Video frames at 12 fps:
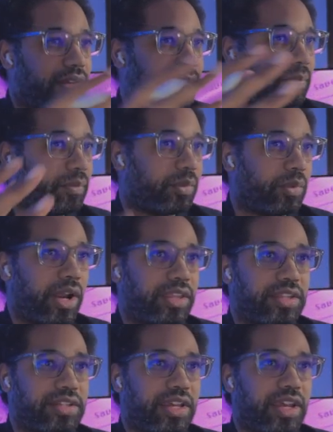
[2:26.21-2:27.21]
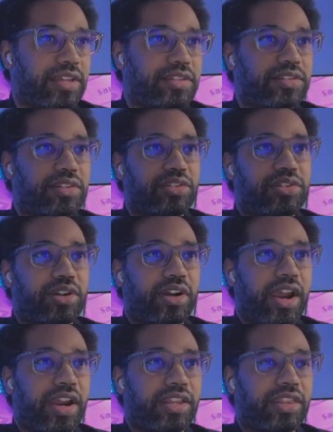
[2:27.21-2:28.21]
write the test, start
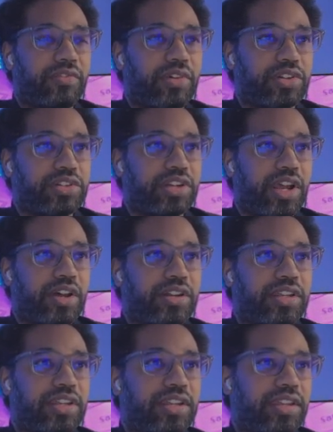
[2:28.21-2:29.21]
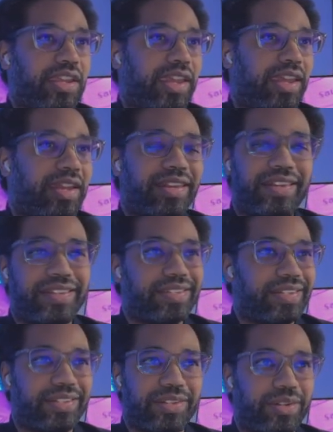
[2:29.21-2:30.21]
adding the functionality, and it doesn't
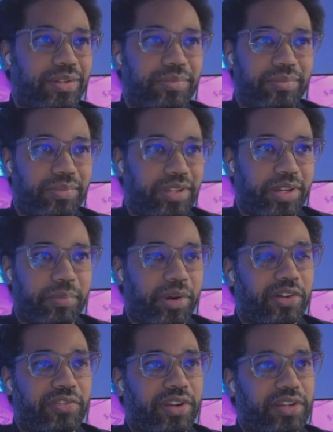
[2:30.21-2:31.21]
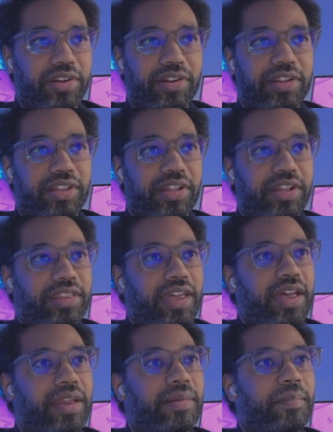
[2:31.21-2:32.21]
need to look perfect or anything like
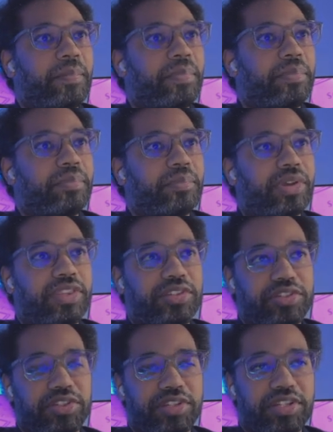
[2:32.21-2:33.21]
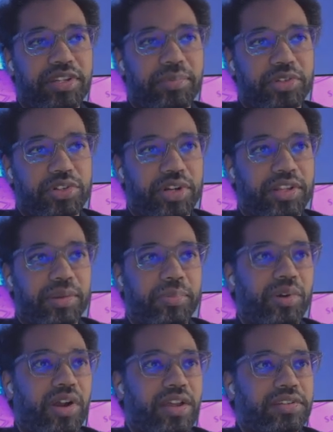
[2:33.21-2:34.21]
that. But this is just to demonstrate the
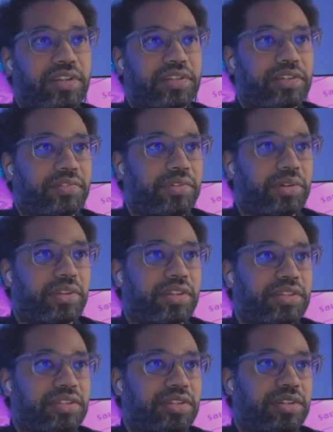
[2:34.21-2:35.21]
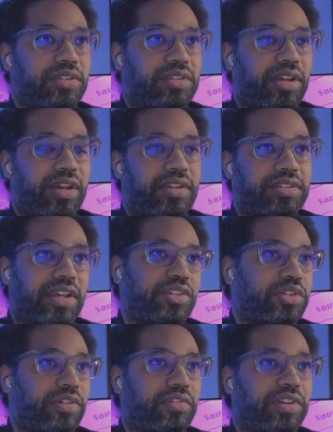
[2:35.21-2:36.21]
process of doing this
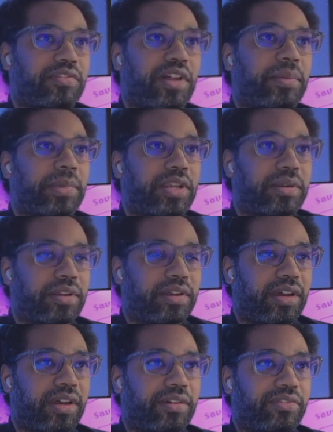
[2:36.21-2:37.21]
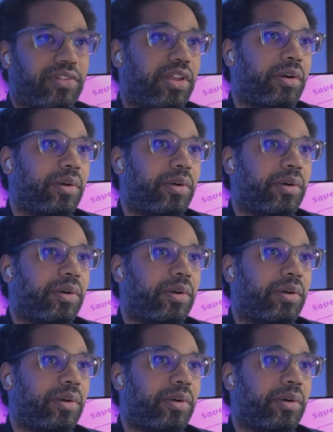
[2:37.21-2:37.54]
test-driven development flow.